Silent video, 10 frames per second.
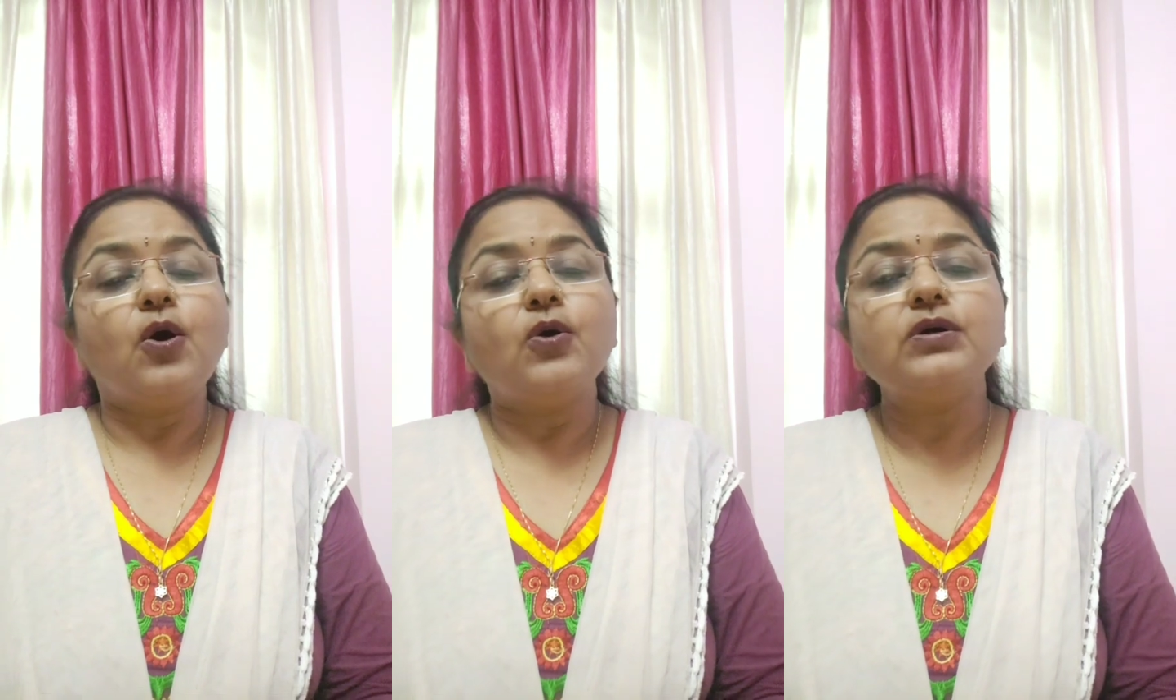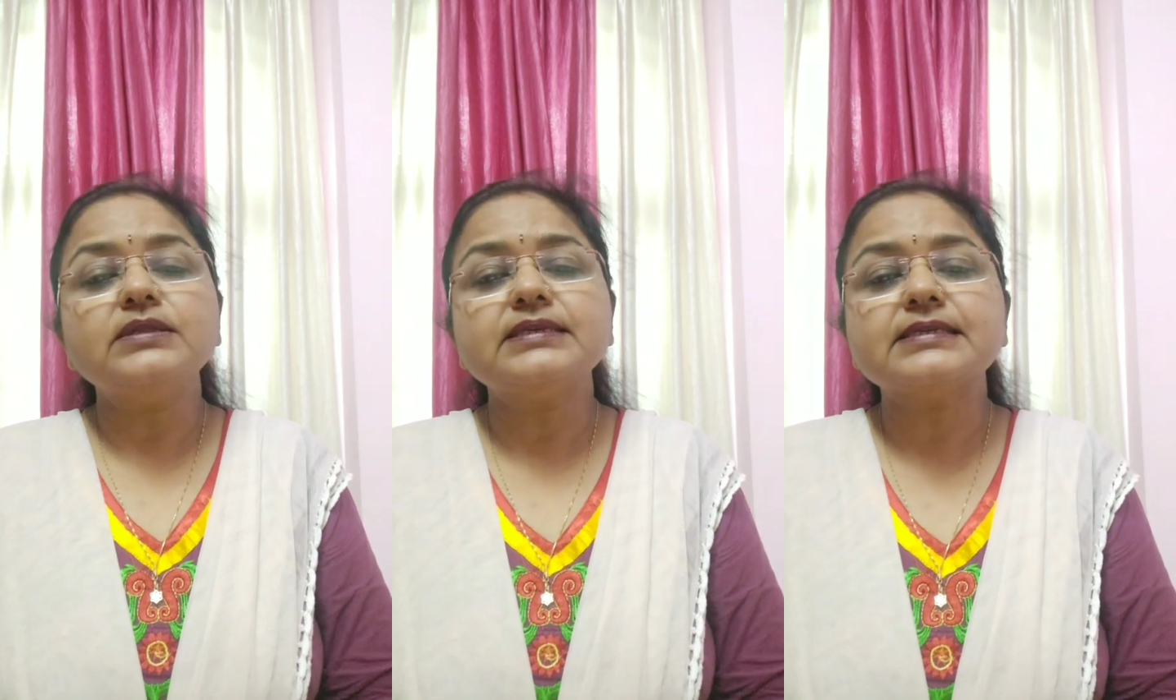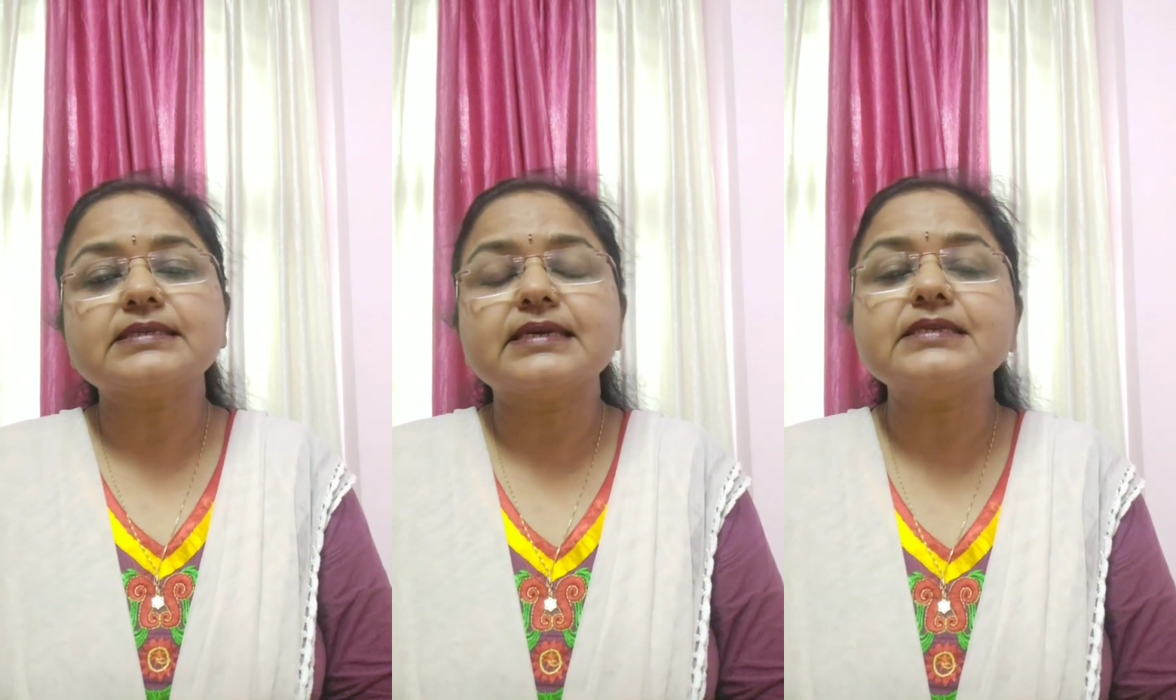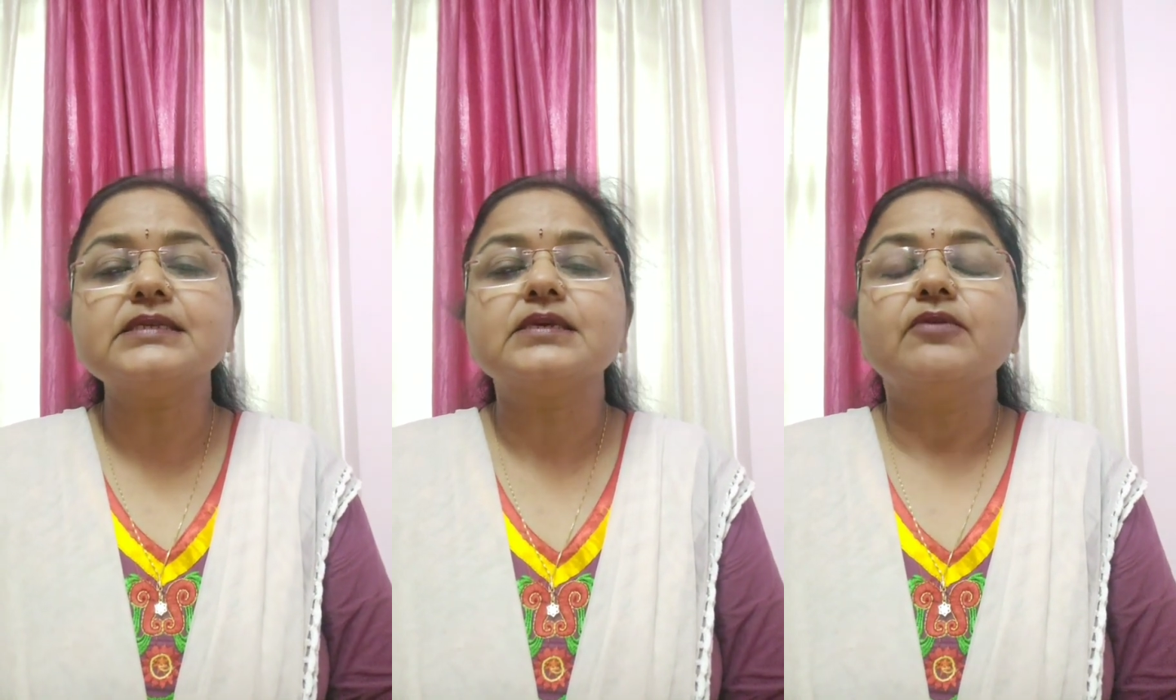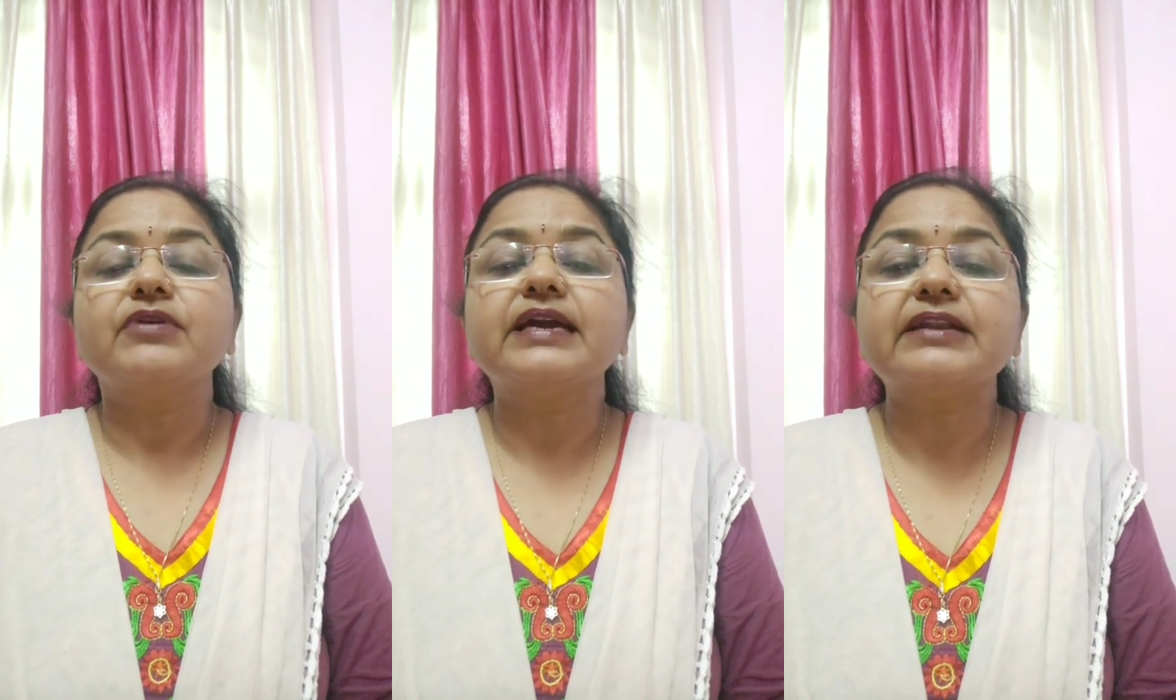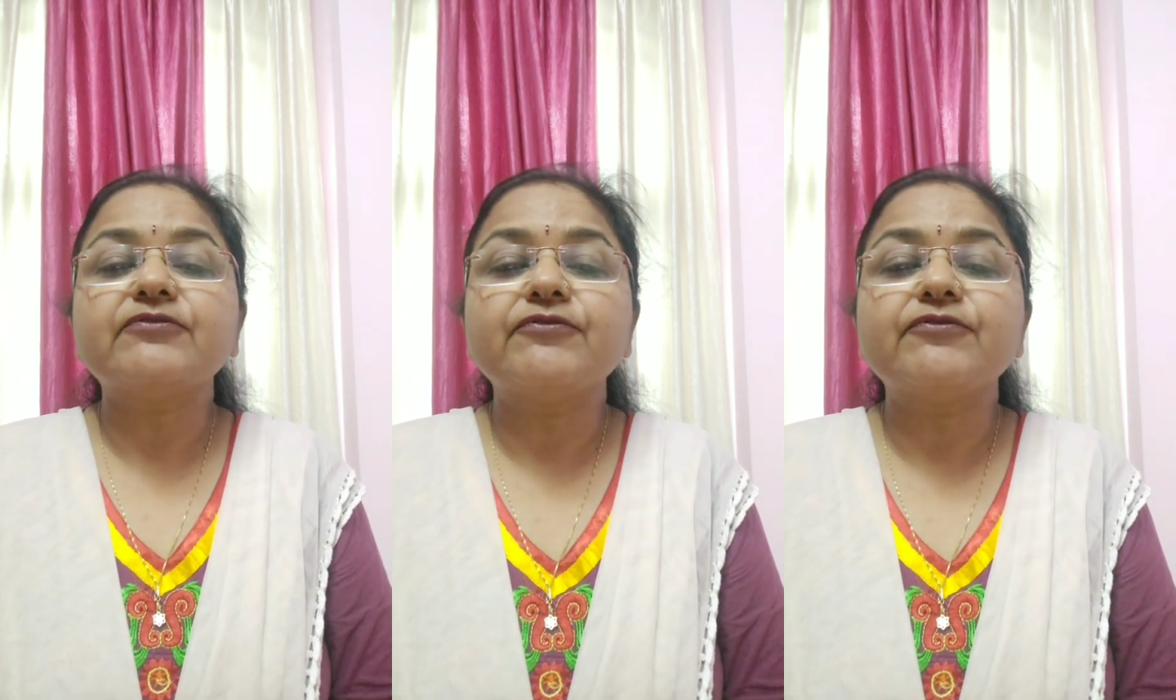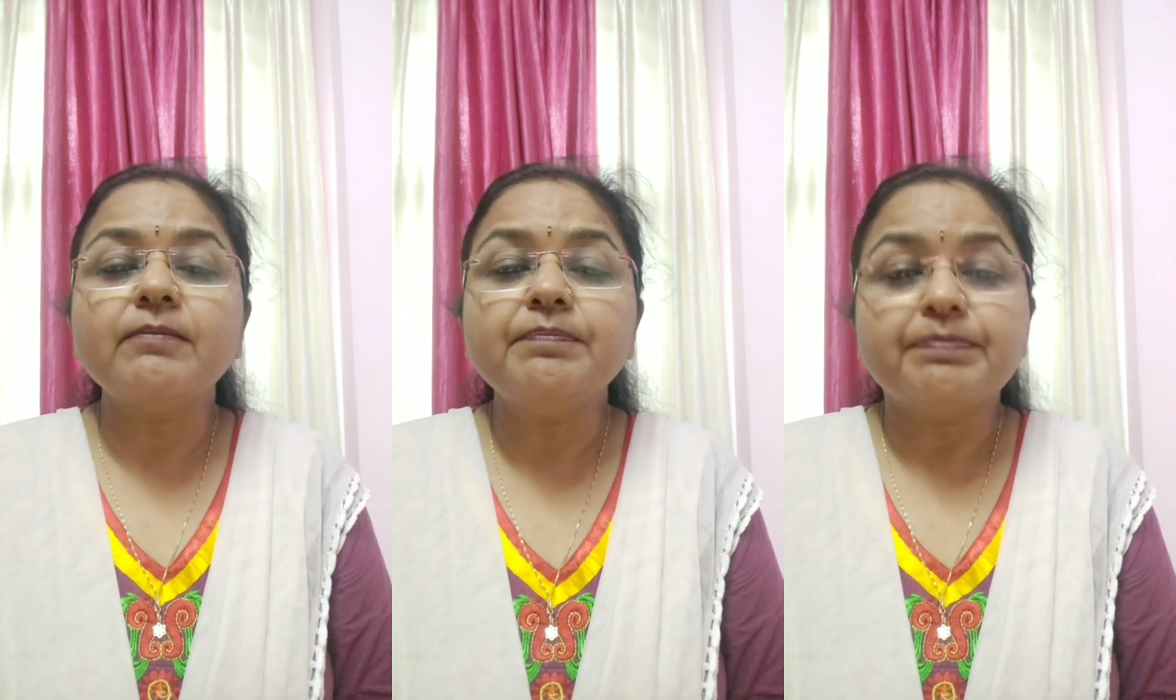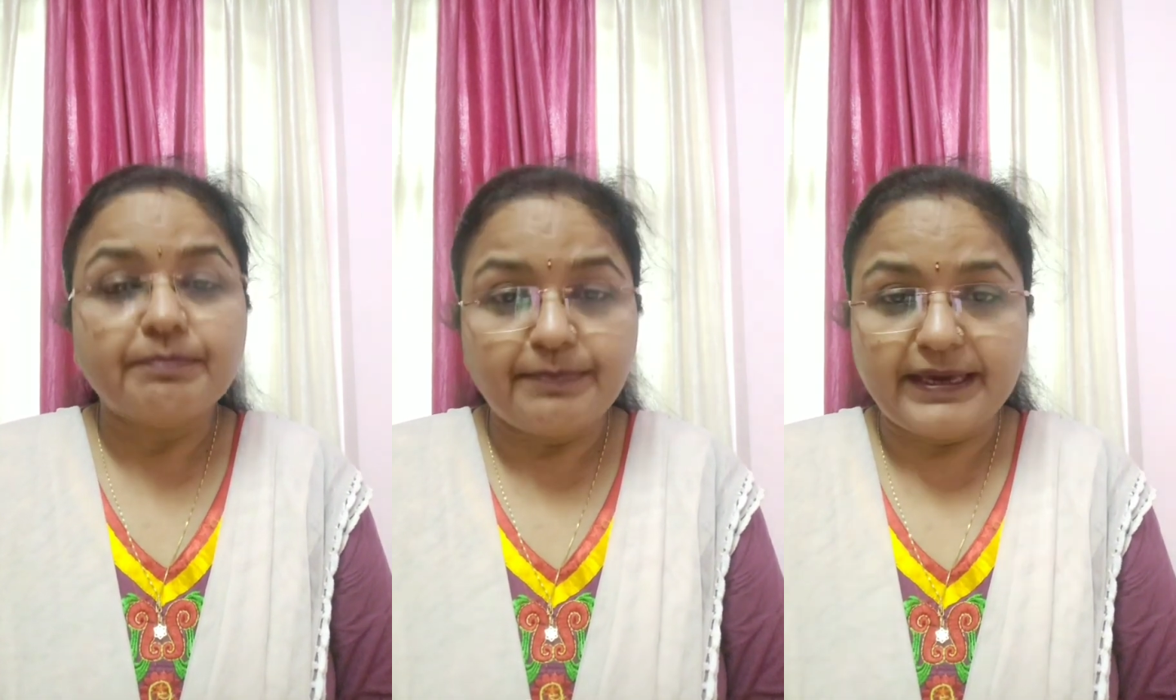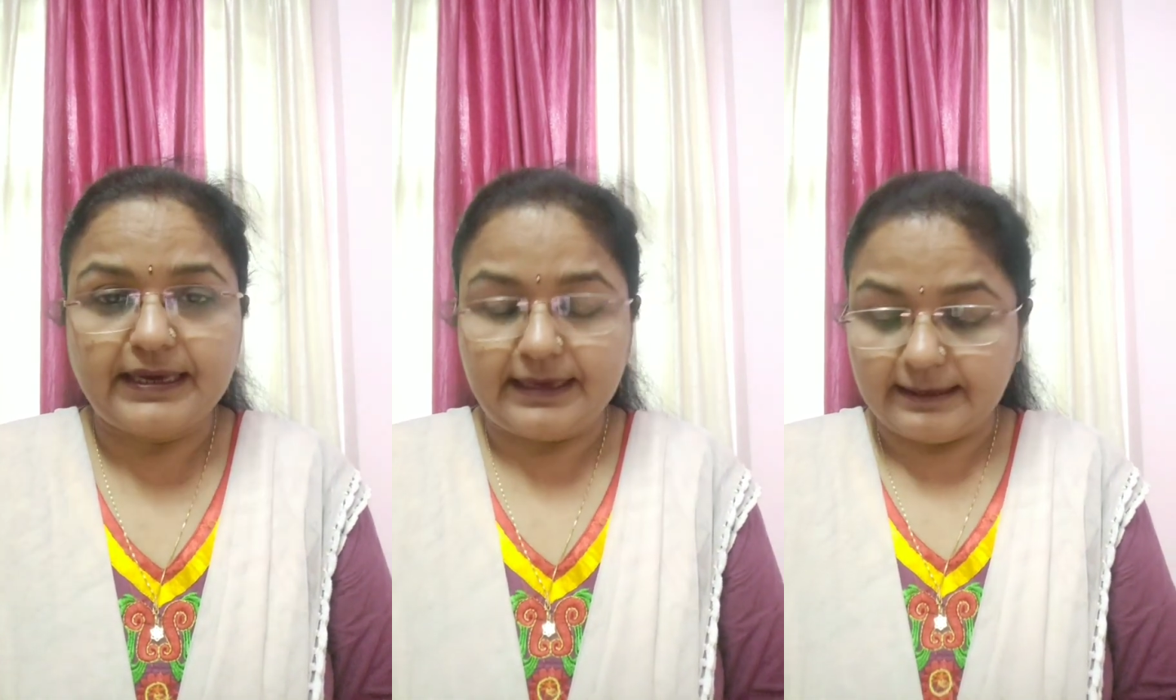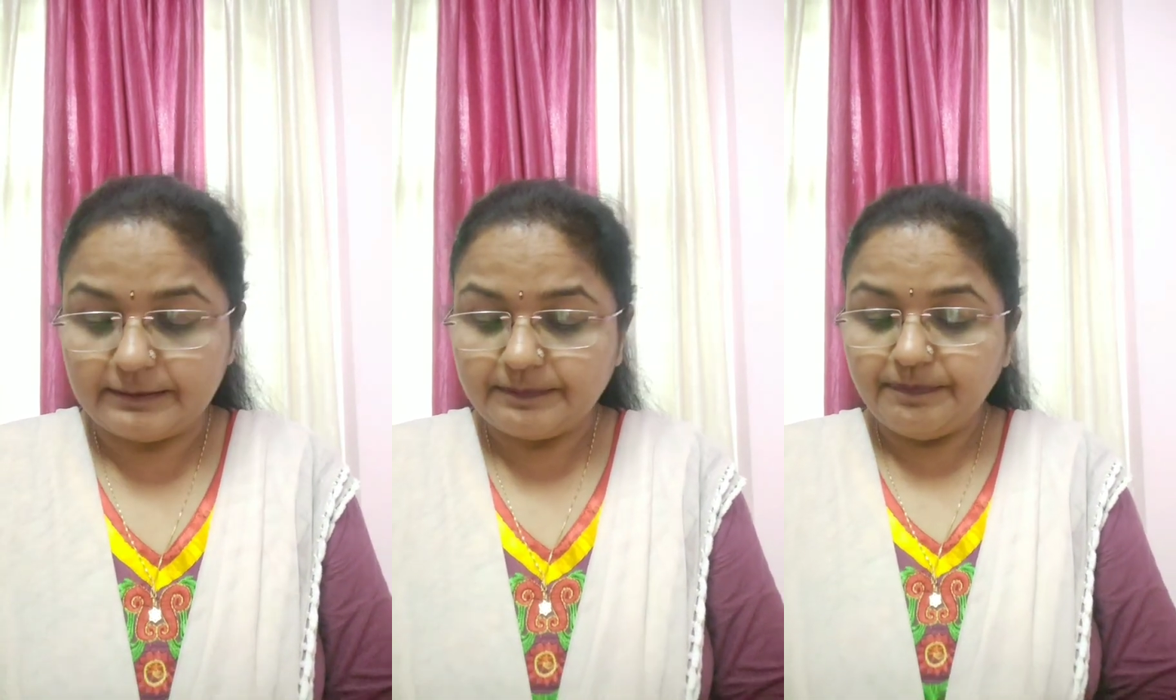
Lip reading: all these things we get from baking.